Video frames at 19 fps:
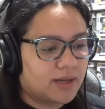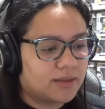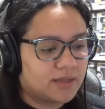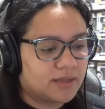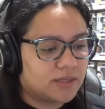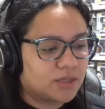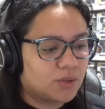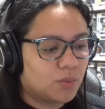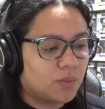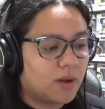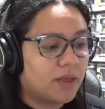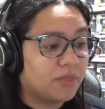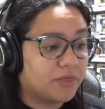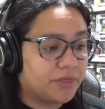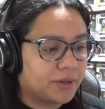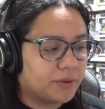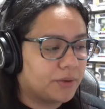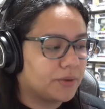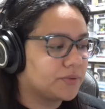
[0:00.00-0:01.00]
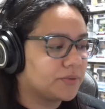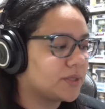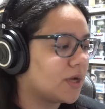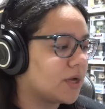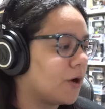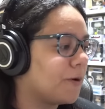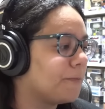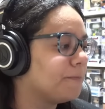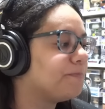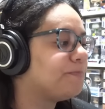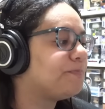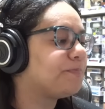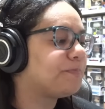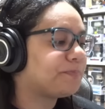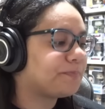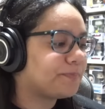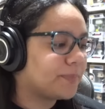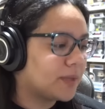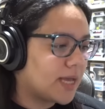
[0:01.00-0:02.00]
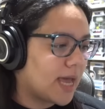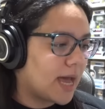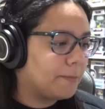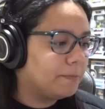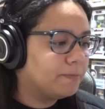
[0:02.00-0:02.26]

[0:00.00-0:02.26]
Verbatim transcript: that she went through. So, yeah.